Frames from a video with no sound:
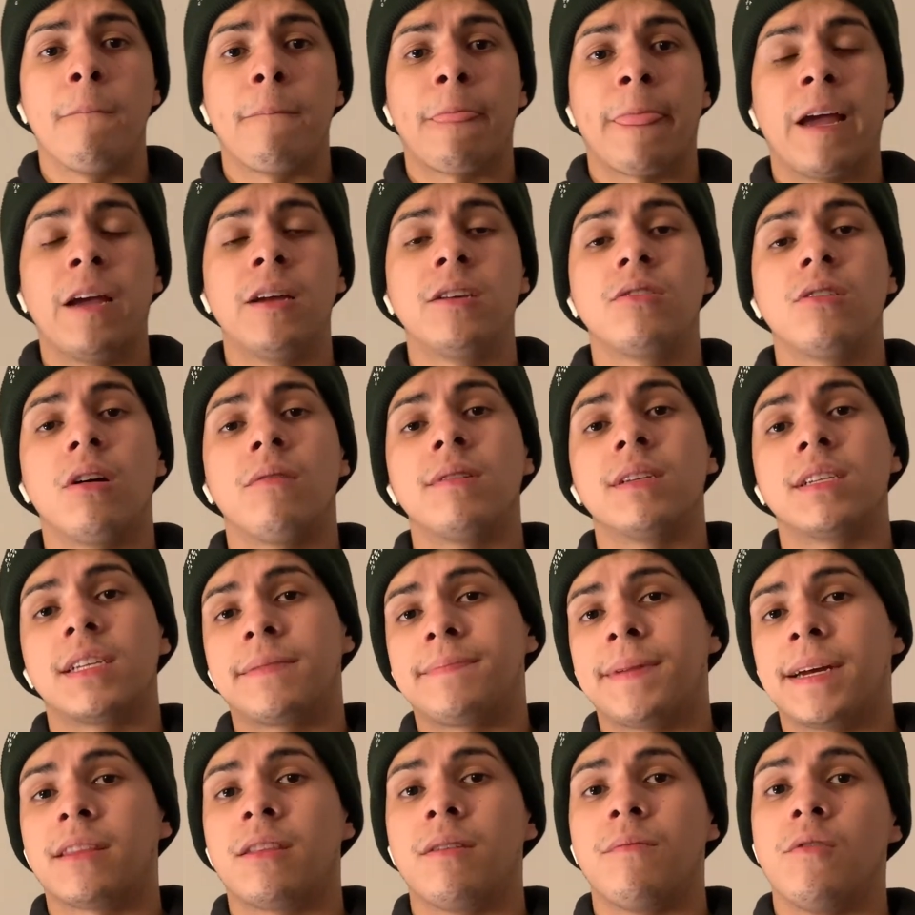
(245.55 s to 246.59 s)
I used to always
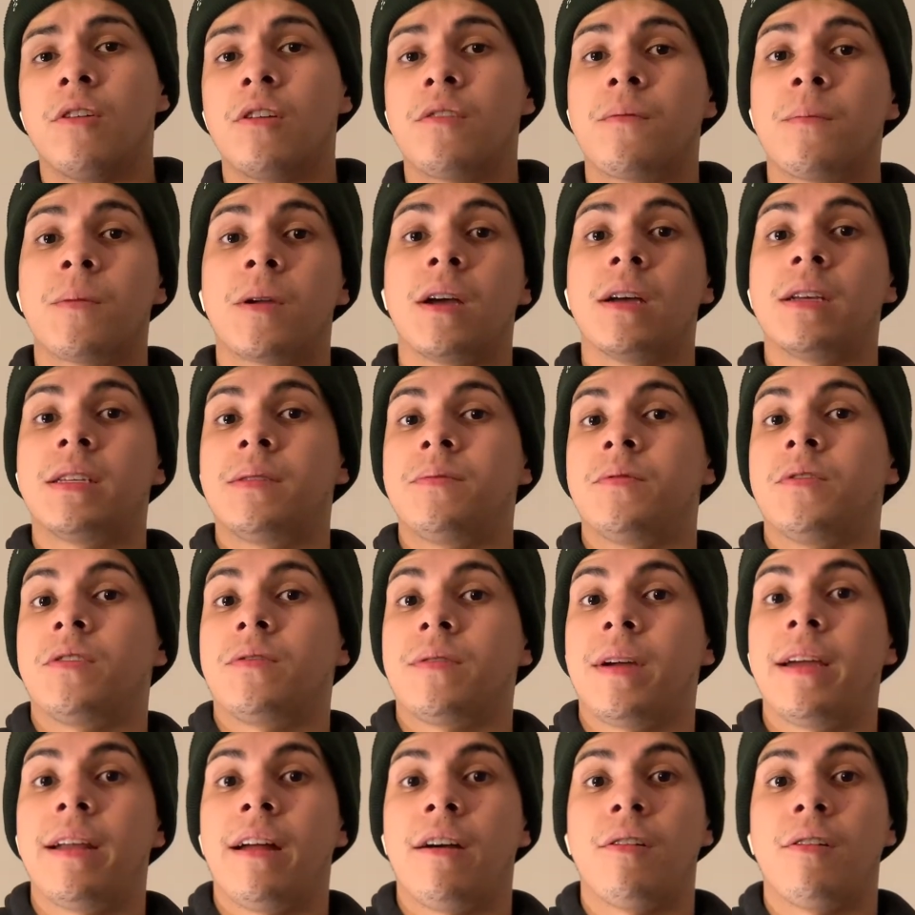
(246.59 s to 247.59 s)
expect the most from customers, right?